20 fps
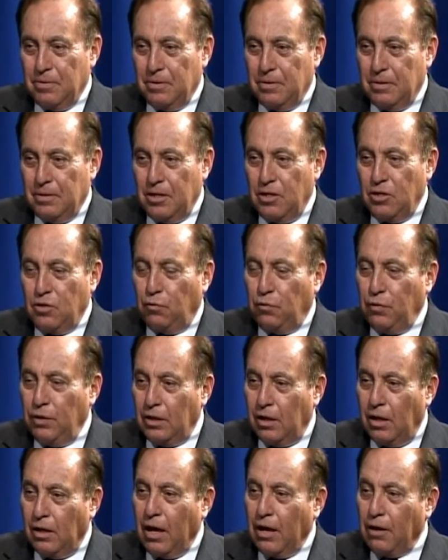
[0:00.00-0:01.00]
Did you feel
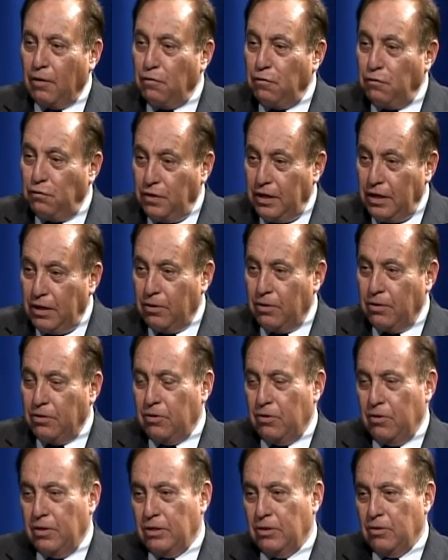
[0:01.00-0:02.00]
a lot of fear
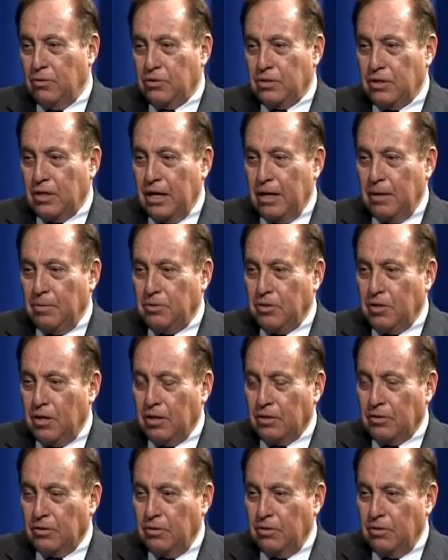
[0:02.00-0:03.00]
during those times, Doctor?